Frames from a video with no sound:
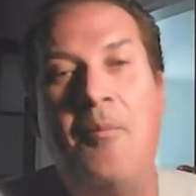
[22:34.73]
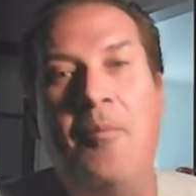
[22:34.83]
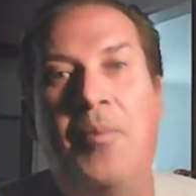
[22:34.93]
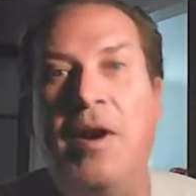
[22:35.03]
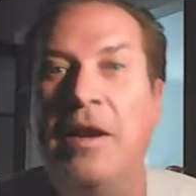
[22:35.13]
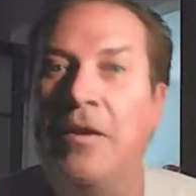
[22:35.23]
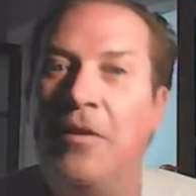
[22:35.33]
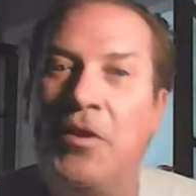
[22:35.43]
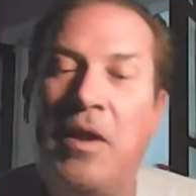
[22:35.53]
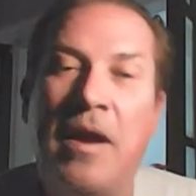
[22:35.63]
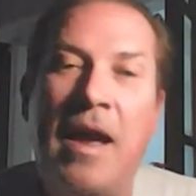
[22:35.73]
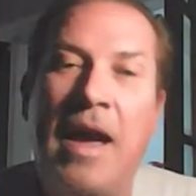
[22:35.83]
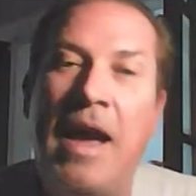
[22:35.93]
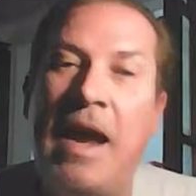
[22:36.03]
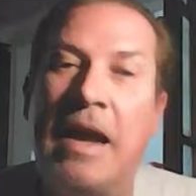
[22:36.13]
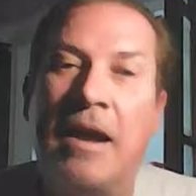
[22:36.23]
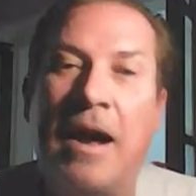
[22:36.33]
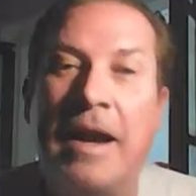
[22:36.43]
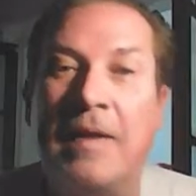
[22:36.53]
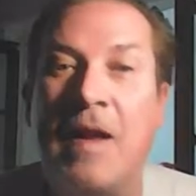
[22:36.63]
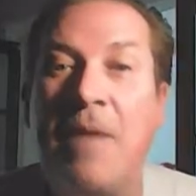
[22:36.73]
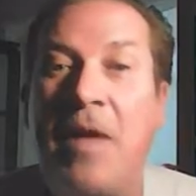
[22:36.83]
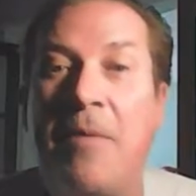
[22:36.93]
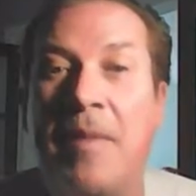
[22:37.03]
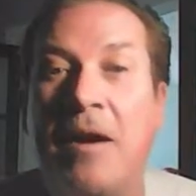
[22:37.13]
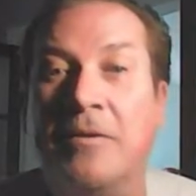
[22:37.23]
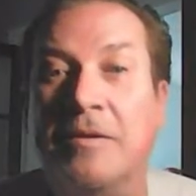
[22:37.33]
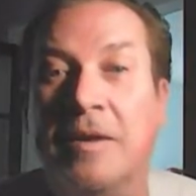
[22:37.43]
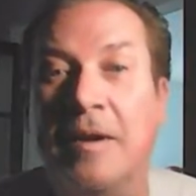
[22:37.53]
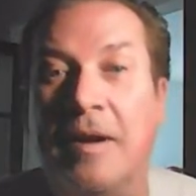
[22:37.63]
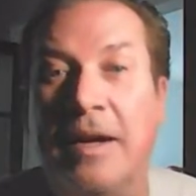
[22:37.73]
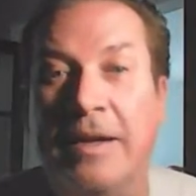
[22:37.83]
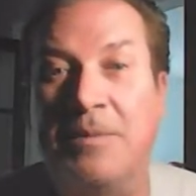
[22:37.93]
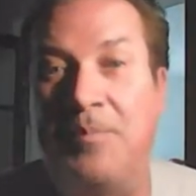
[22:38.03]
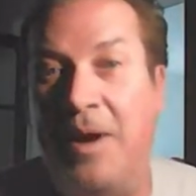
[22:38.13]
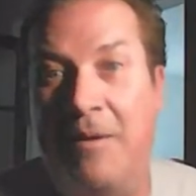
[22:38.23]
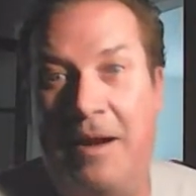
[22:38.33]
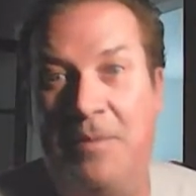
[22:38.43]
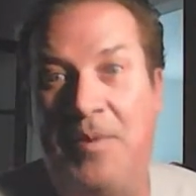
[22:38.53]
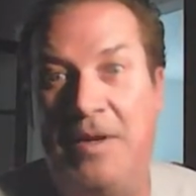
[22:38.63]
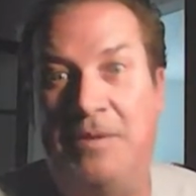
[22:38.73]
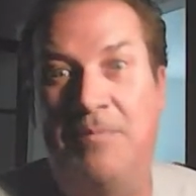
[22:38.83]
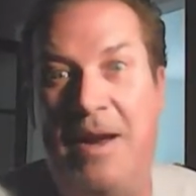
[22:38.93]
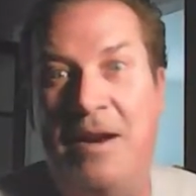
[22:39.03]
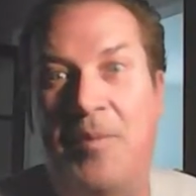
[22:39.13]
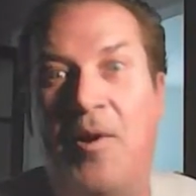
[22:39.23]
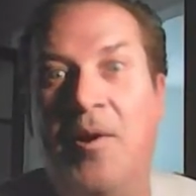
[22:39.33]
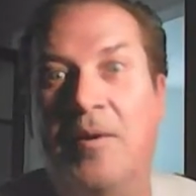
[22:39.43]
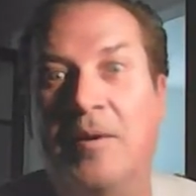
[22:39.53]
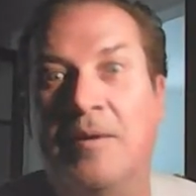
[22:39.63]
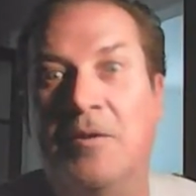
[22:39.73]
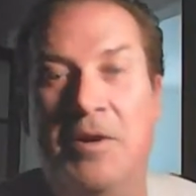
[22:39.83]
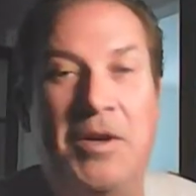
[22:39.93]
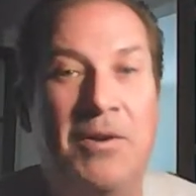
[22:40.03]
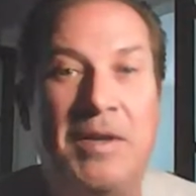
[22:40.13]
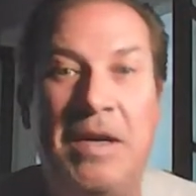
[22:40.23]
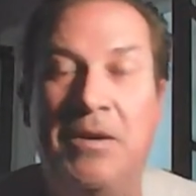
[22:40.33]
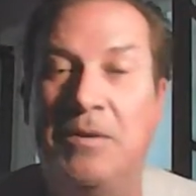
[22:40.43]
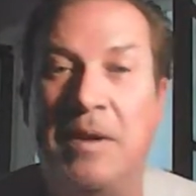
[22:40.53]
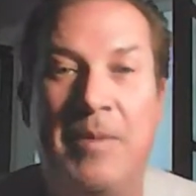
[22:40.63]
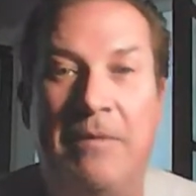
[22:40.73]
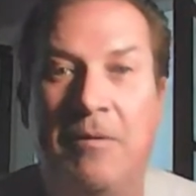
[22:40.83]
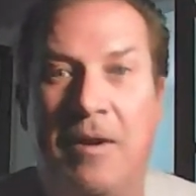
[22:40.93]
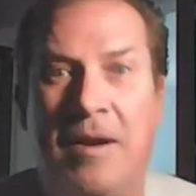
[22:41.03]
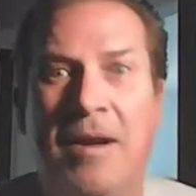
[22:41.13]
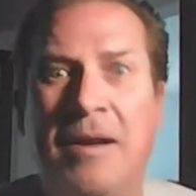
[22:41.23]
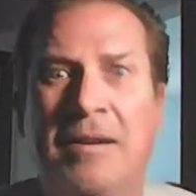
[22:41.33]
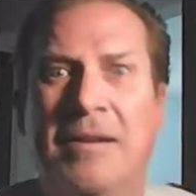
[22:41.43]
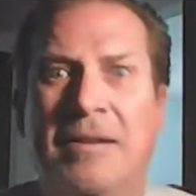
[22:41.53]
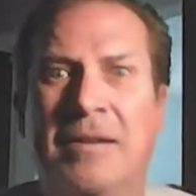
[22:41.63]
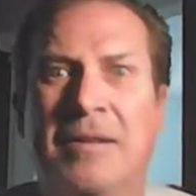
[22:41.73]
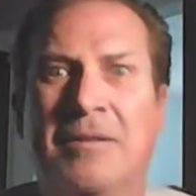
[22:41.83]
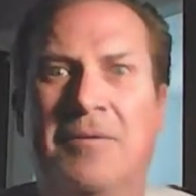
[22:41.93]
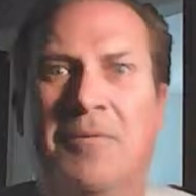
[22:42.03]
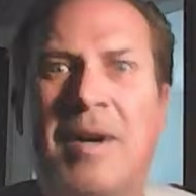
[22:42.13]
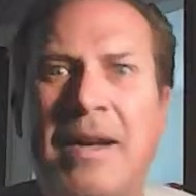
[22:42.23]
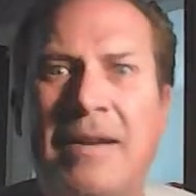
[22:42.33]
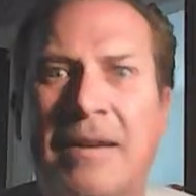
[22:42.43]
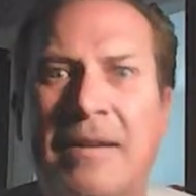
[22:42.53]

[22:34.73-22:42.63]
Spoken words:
But hey, I climbed that mountain. I got to pitch Band Apart. Quentin Tarantino's, huh? What?